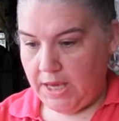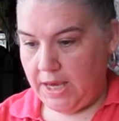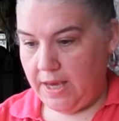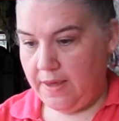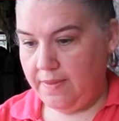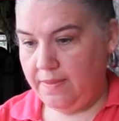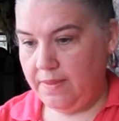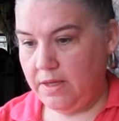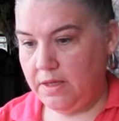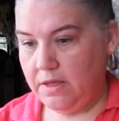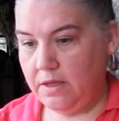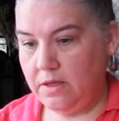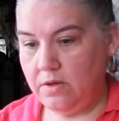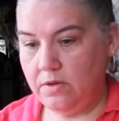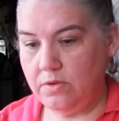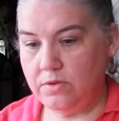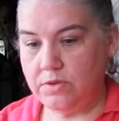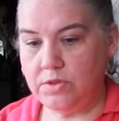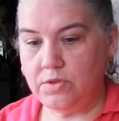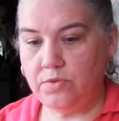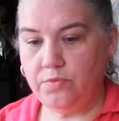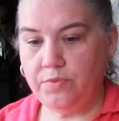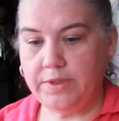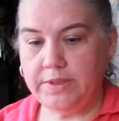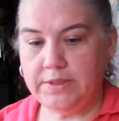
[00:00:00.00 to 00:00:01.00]
And then use
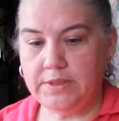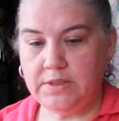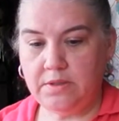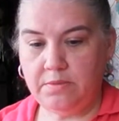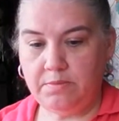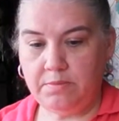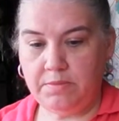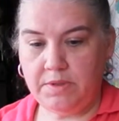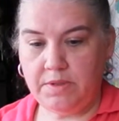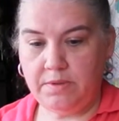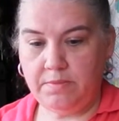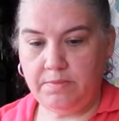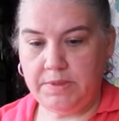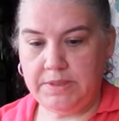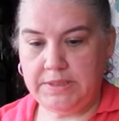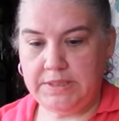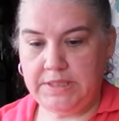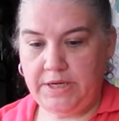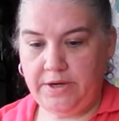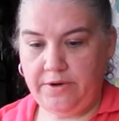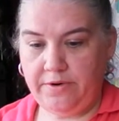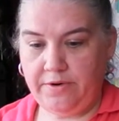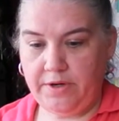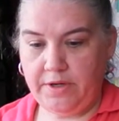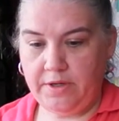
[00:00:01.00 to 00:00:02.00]
the rest of the
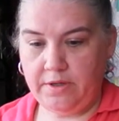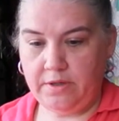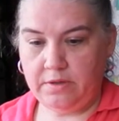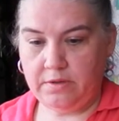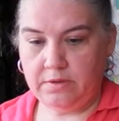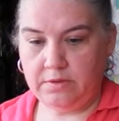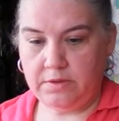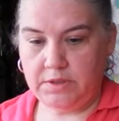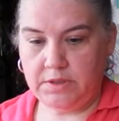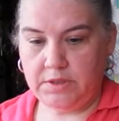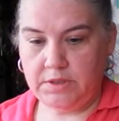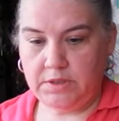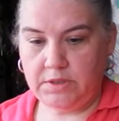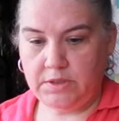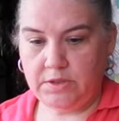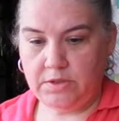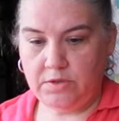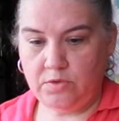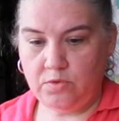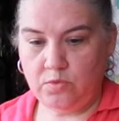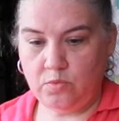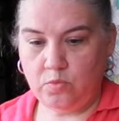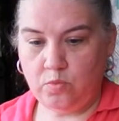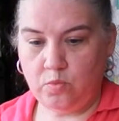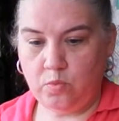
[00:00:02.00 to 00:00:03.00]
material to
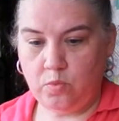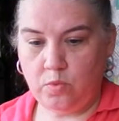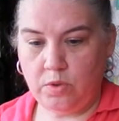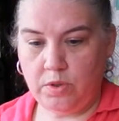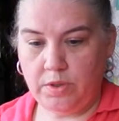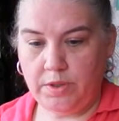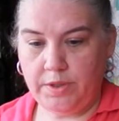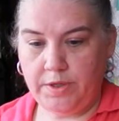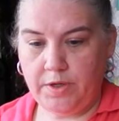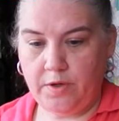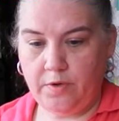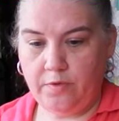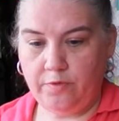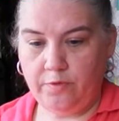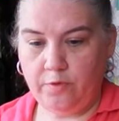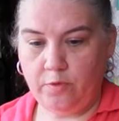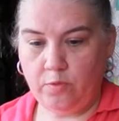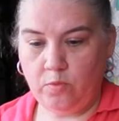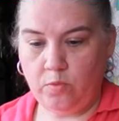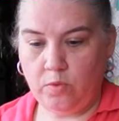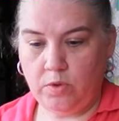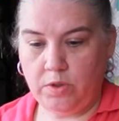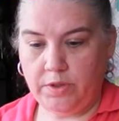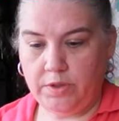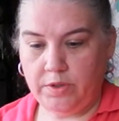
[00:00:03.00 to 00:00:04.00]
do 1 over
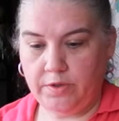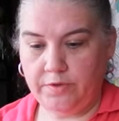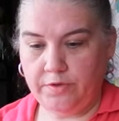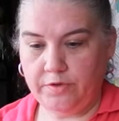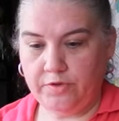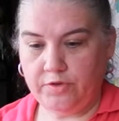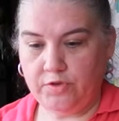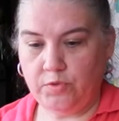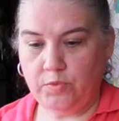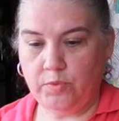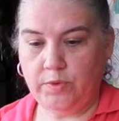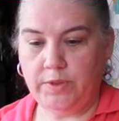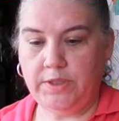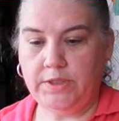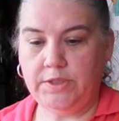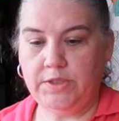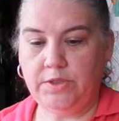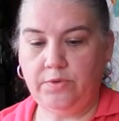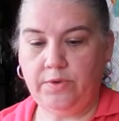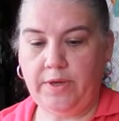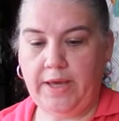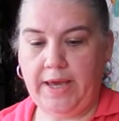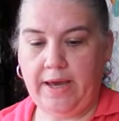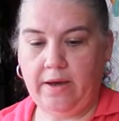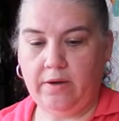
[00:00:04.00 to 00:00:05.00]
1 on the
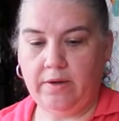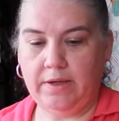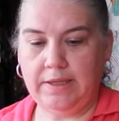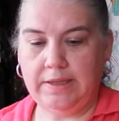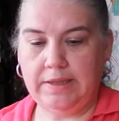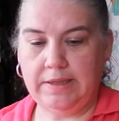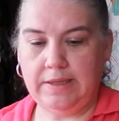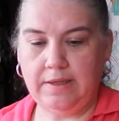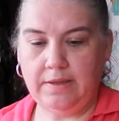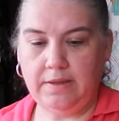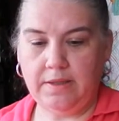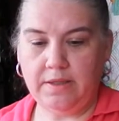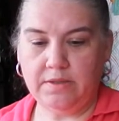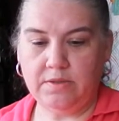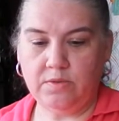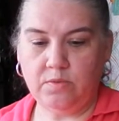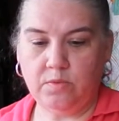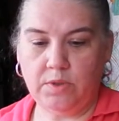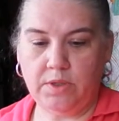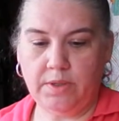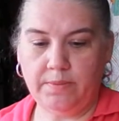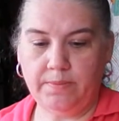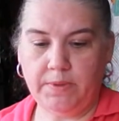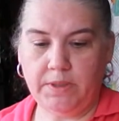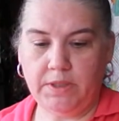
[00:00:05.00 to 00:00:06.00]
22 count. I think that's
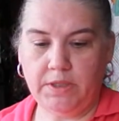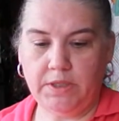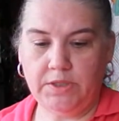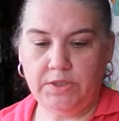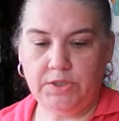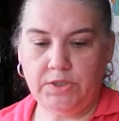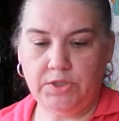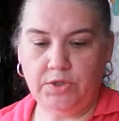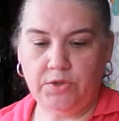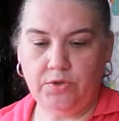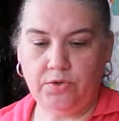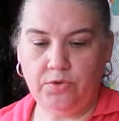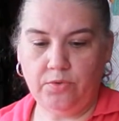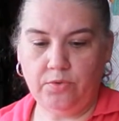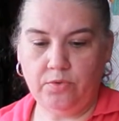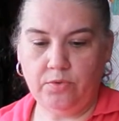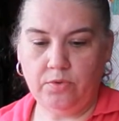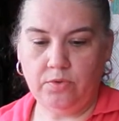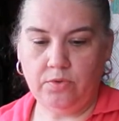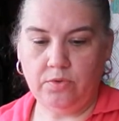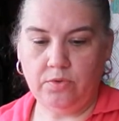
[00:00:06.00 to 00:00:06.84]
what I'm going to do.